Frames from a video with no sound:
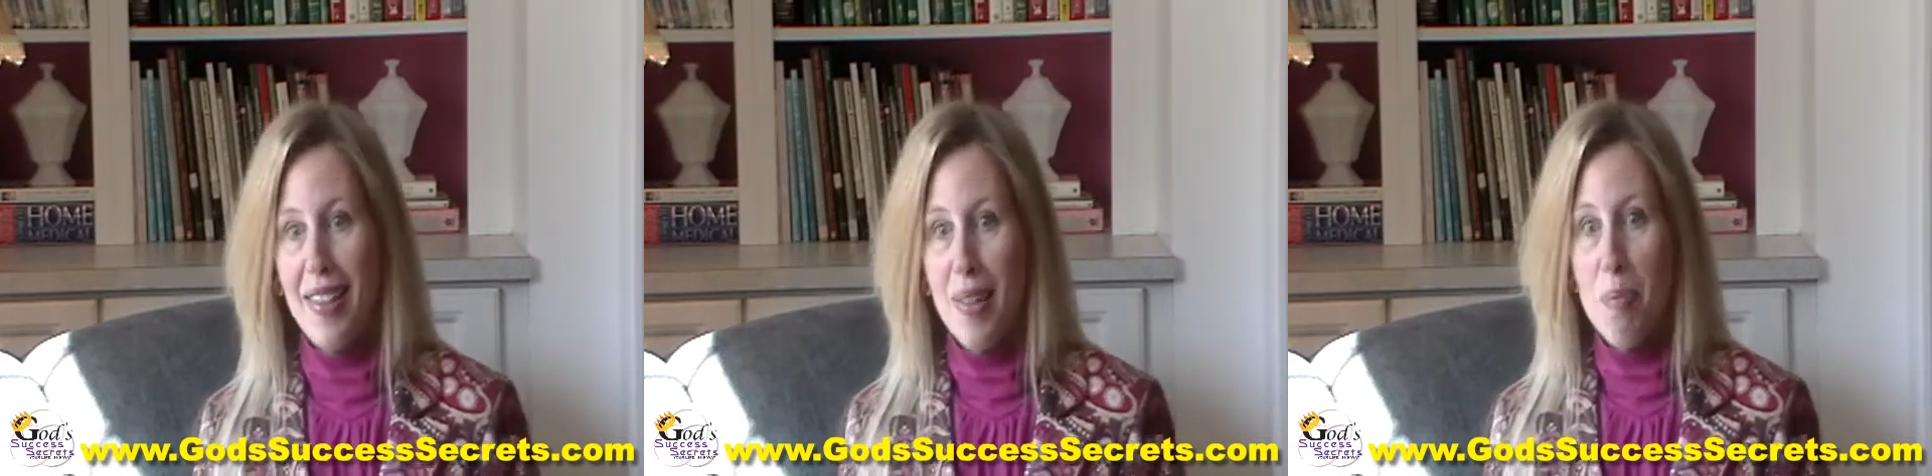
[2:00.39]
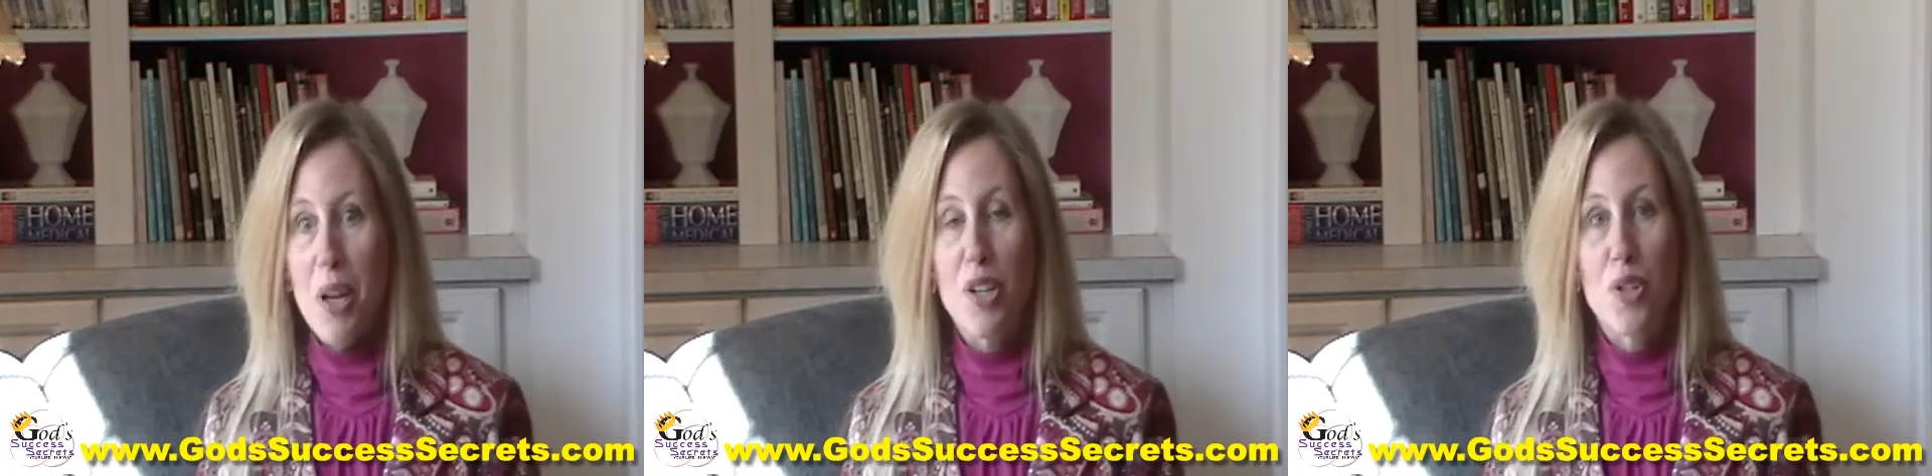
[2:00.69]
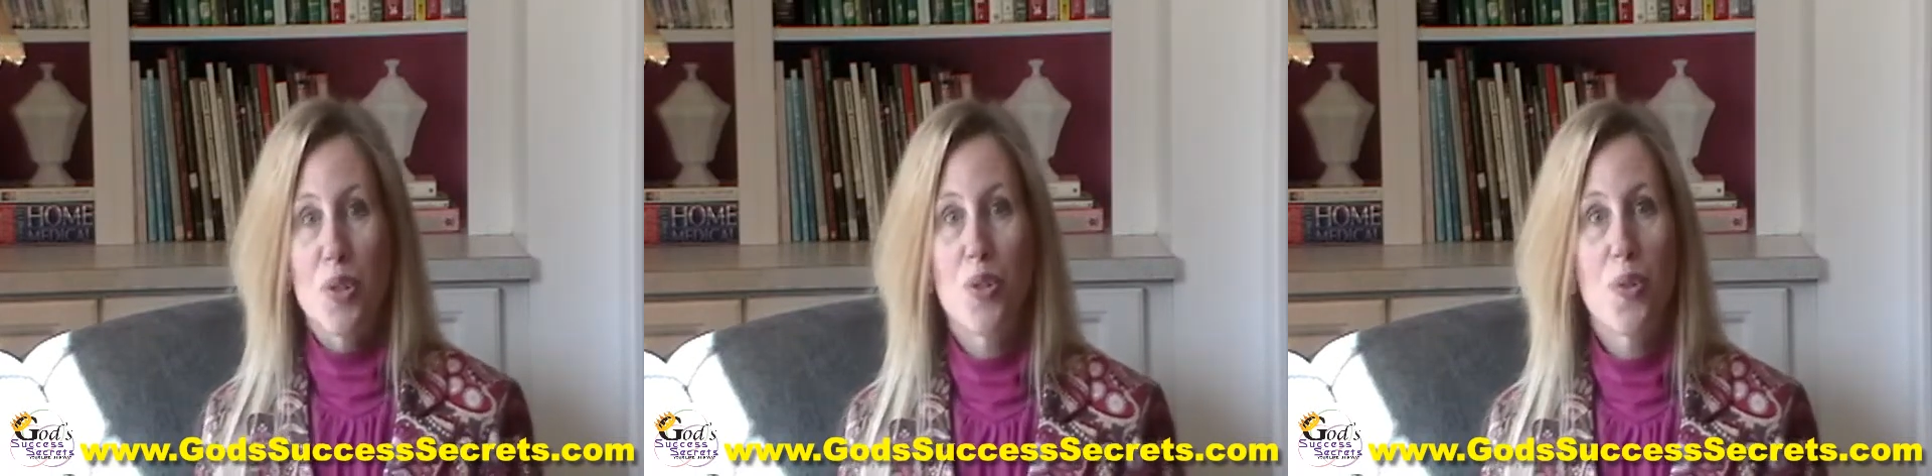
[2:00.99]
the
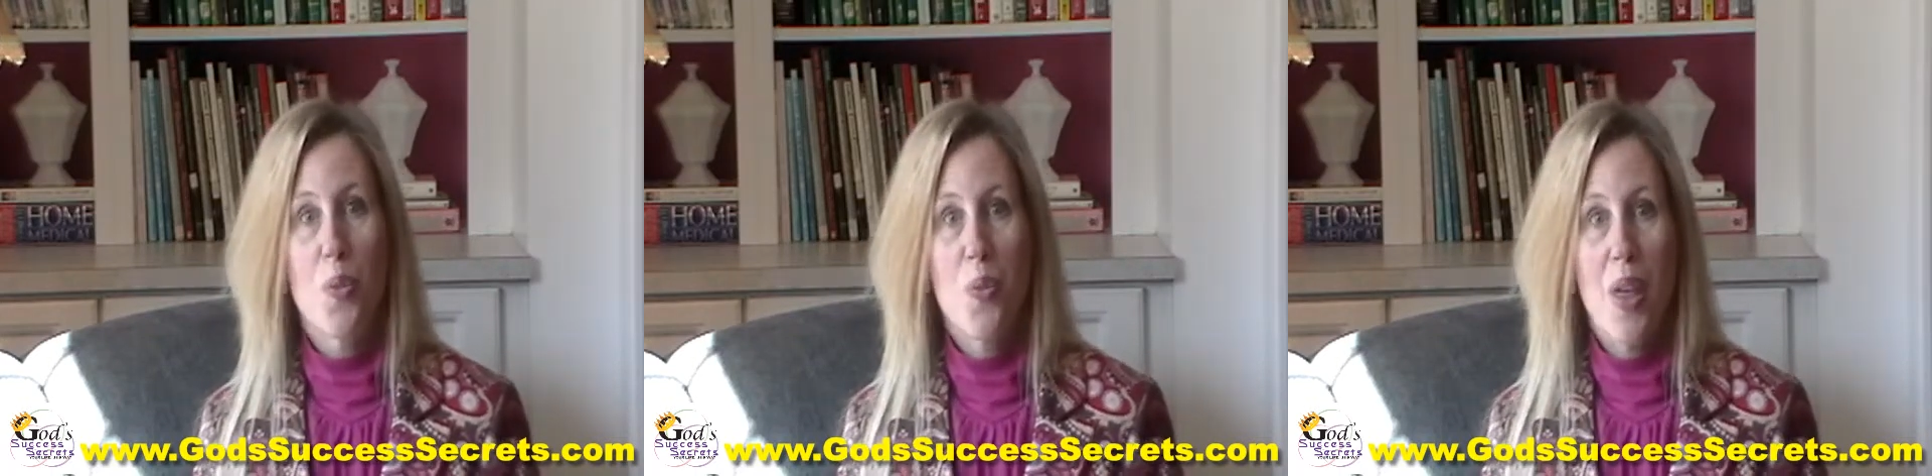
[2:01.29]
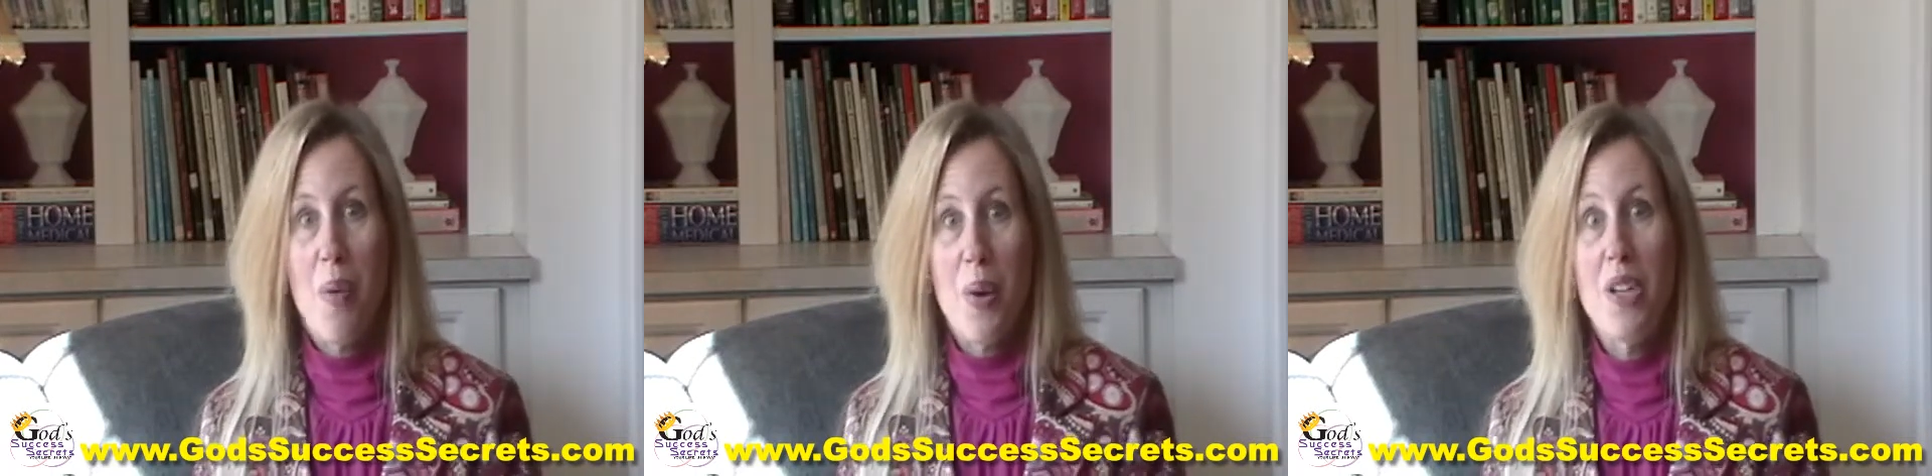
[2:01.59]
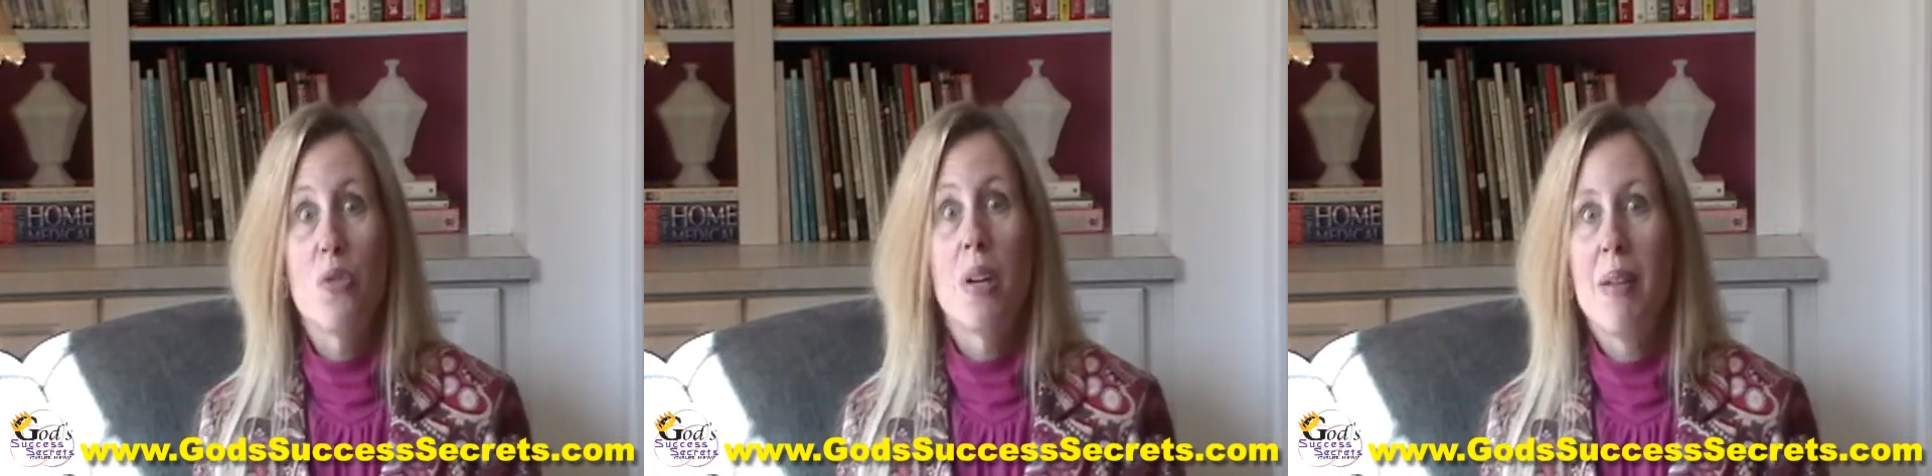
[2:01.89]
pictures that we
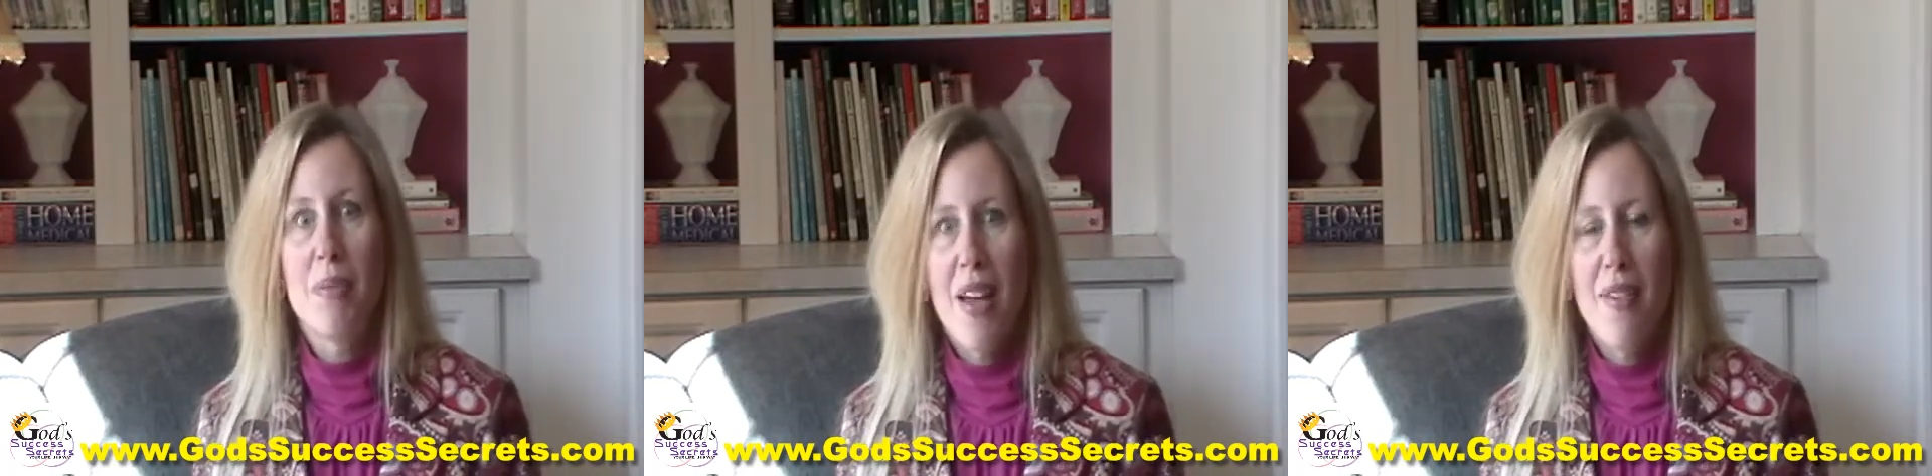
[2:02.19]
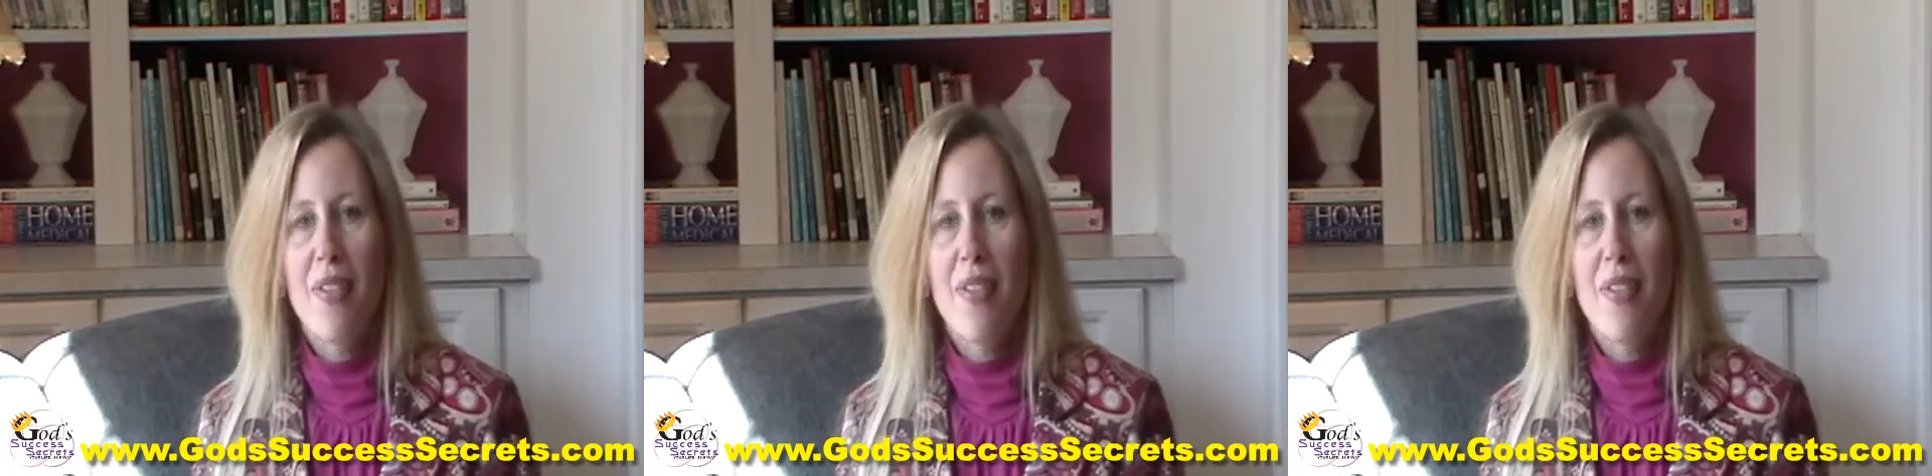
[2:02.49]
dreamed of,